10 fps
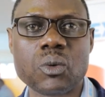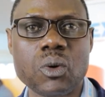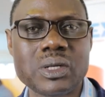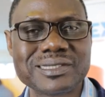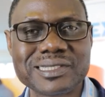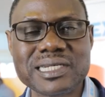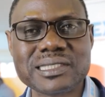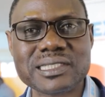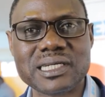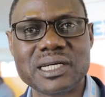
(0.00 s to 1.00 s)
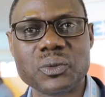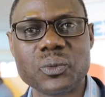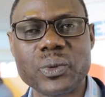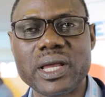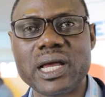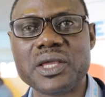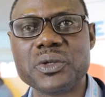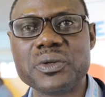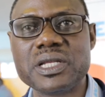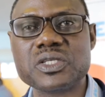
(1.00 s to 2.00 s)
quadrant, where
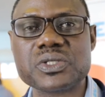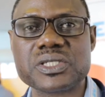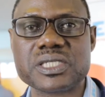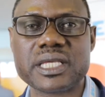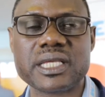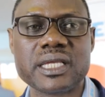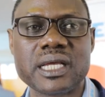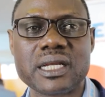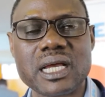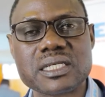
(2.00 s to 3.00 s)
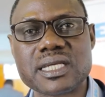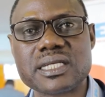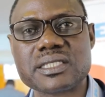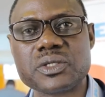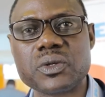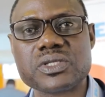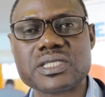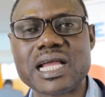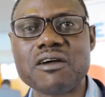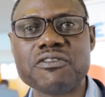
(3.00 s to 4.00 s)
you need to see and assess your
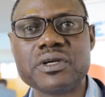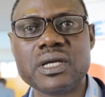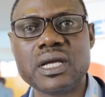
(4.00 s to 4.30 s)
staff